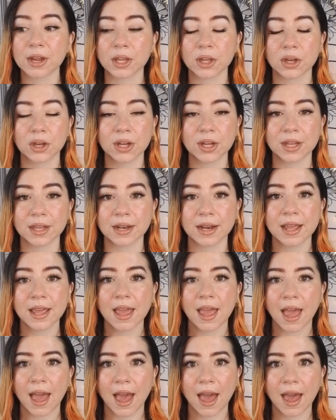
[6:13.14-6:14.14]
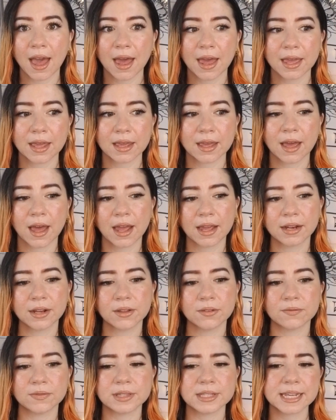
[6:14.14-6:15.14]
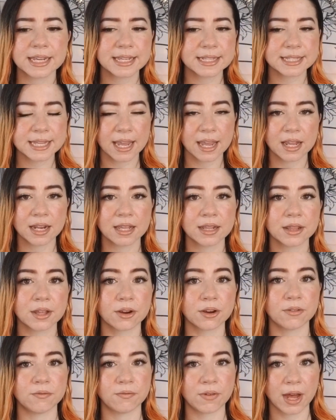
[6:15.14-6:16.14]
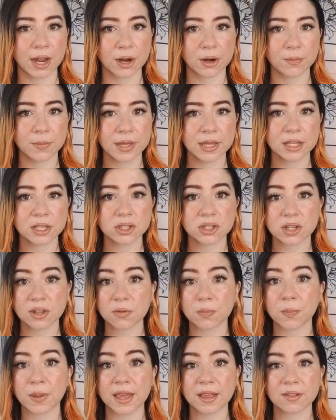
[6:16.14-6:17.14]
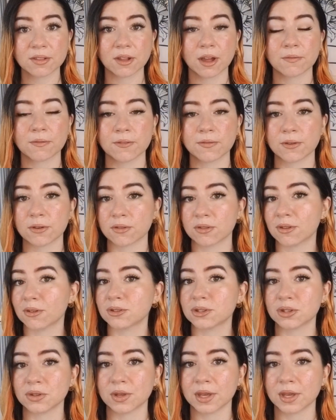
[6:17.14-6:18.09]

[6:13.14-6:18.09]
good at kind of dictating their environment just based off of their social